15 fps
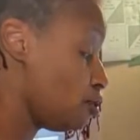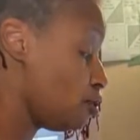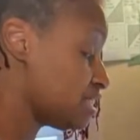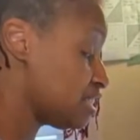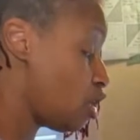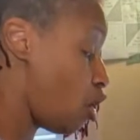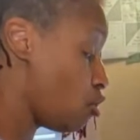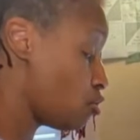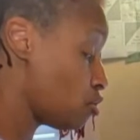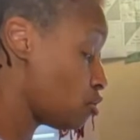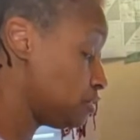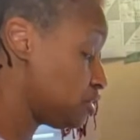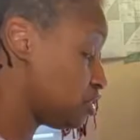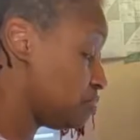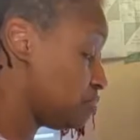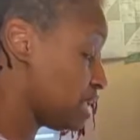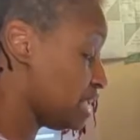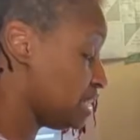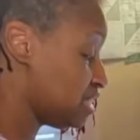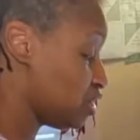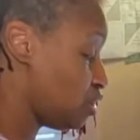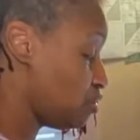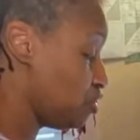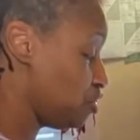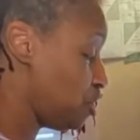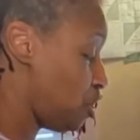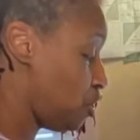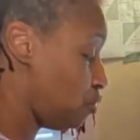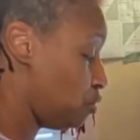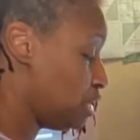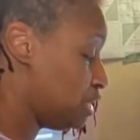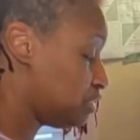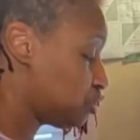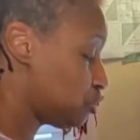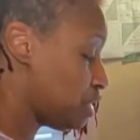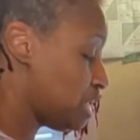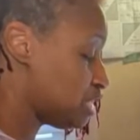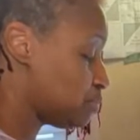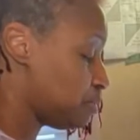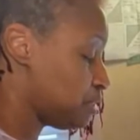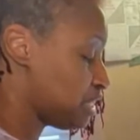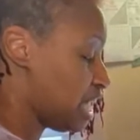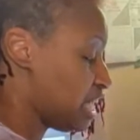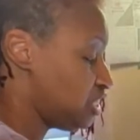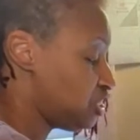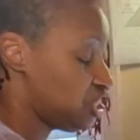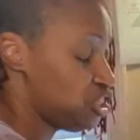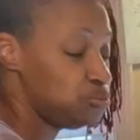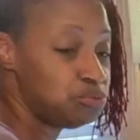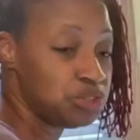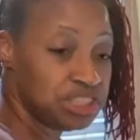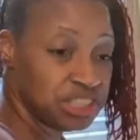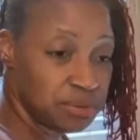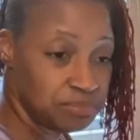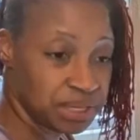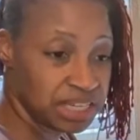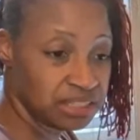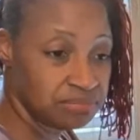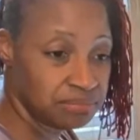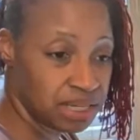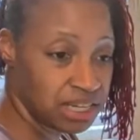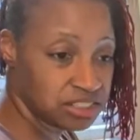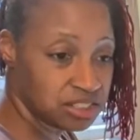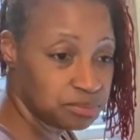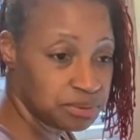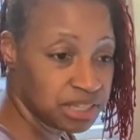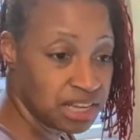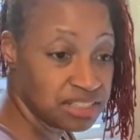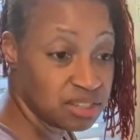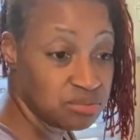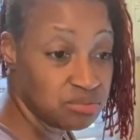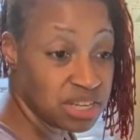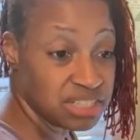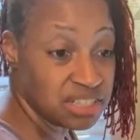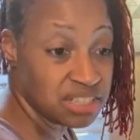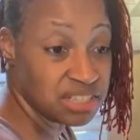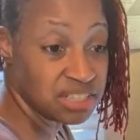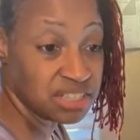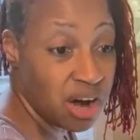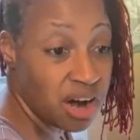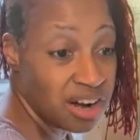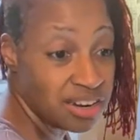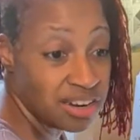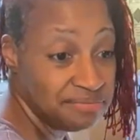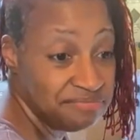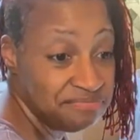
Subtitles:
it's local to me, so transportation wouldn't have been much because it wasn't far.